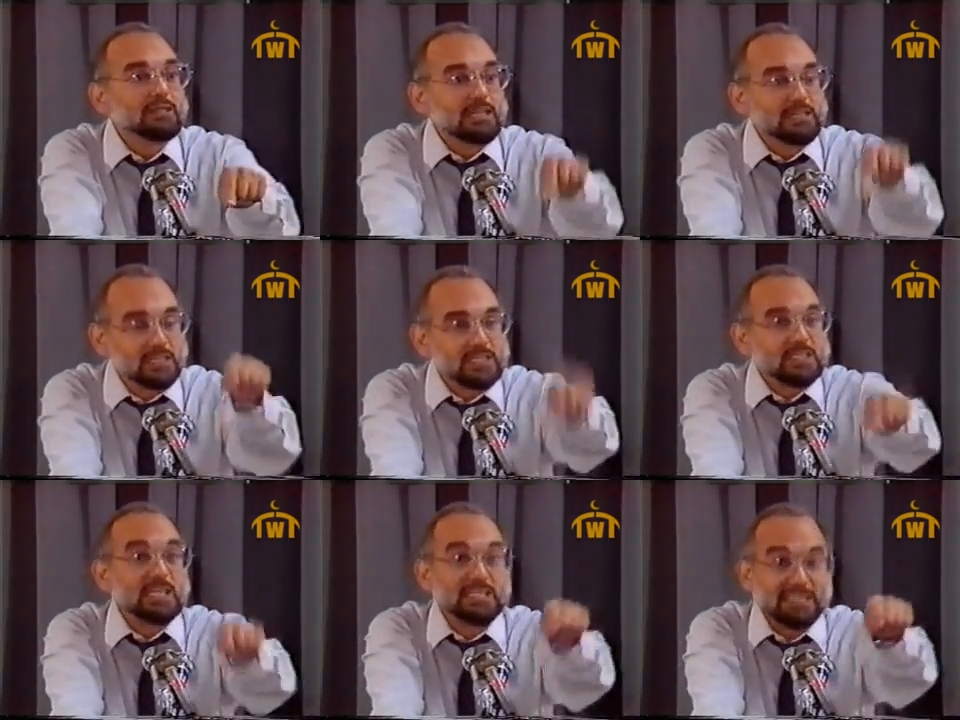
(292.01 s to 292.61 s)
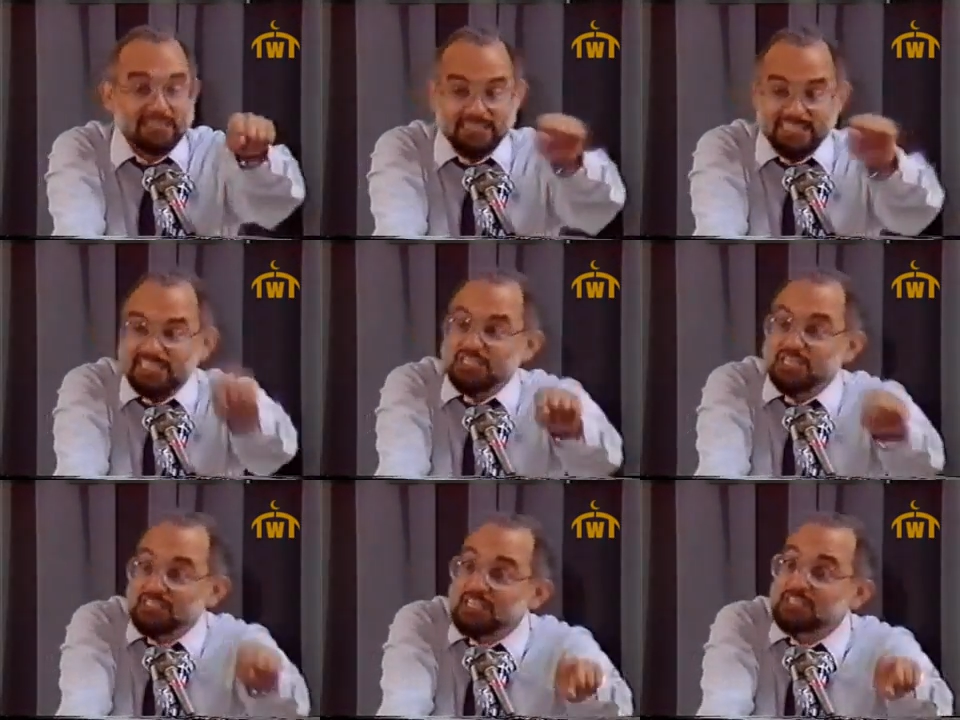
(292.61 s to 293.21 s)
that this and
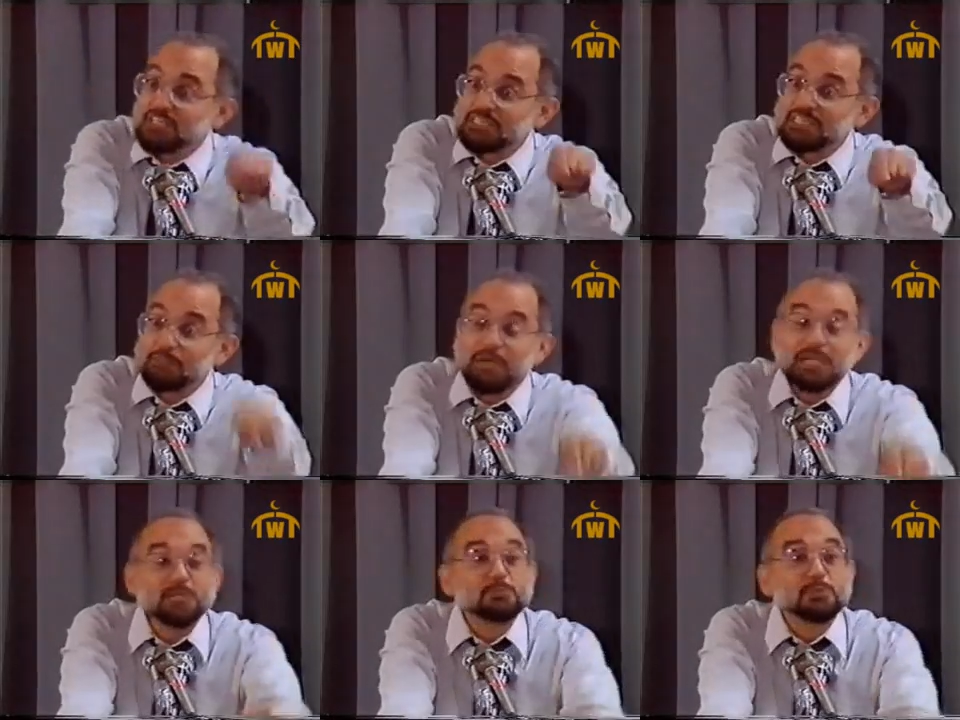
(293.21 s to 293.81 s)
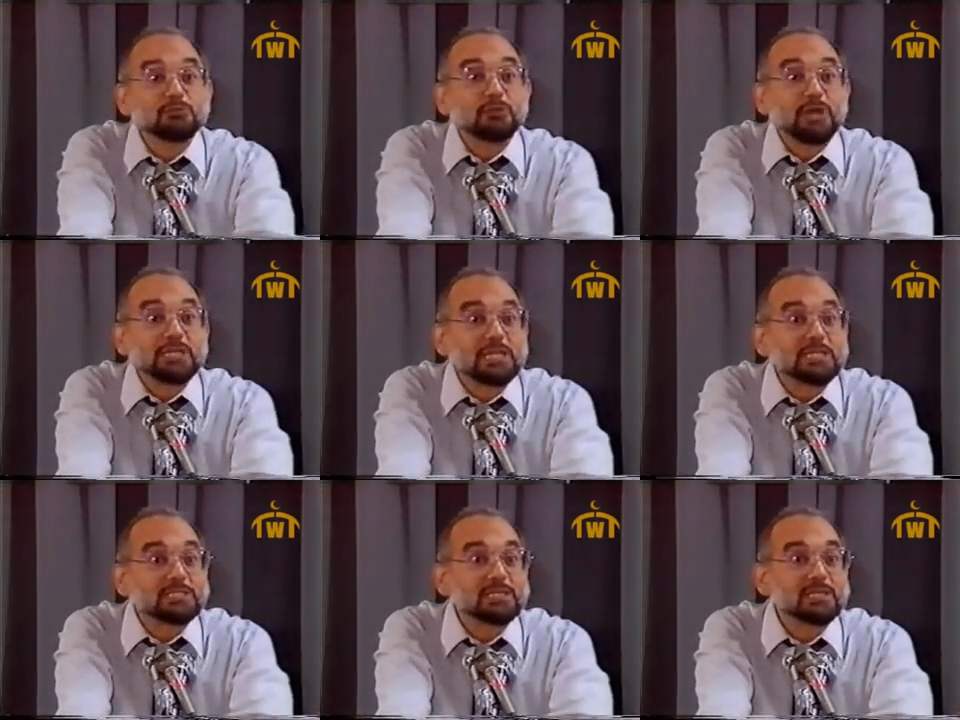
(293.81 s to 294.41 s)
such and such is the punishment for
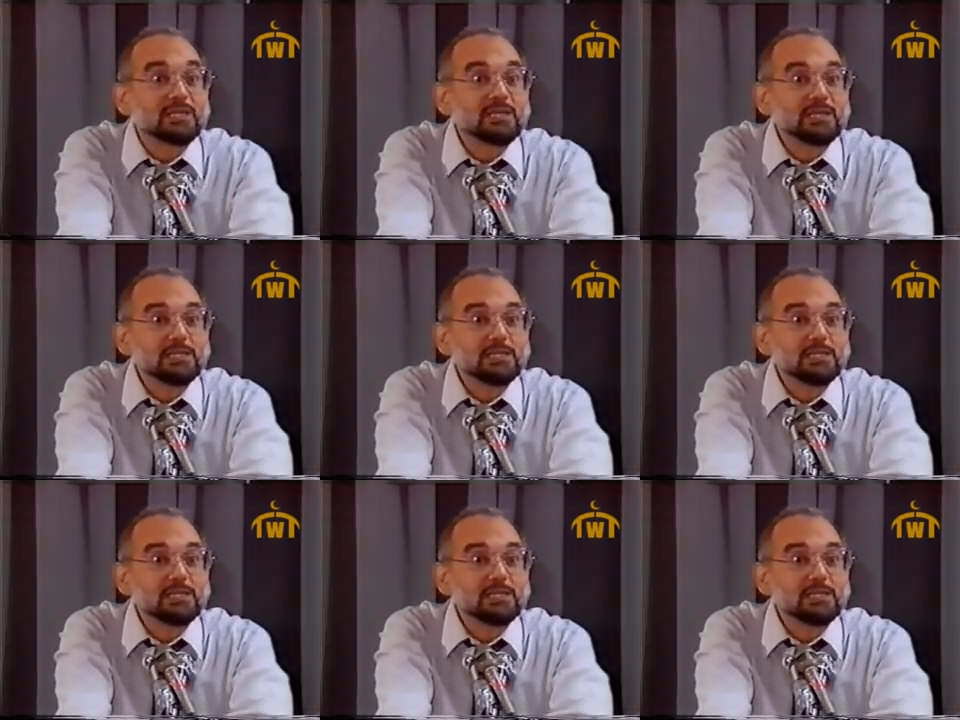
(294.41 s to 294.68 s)
adultery?